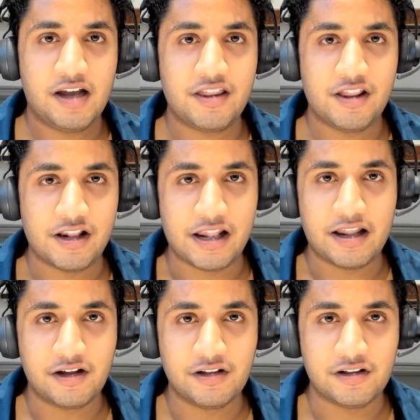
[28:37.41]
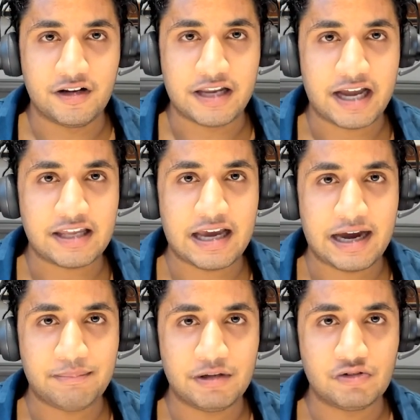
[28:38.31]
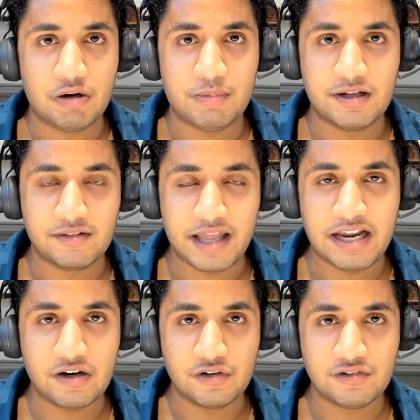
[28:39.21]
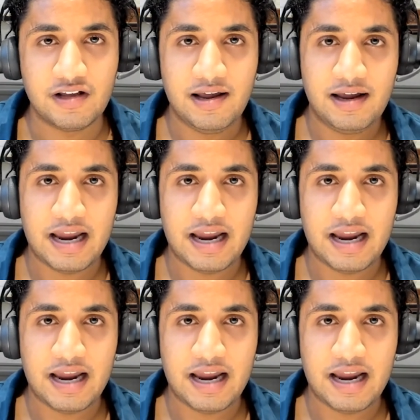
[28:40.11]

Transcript: Then the nightcap is going to be the Lakers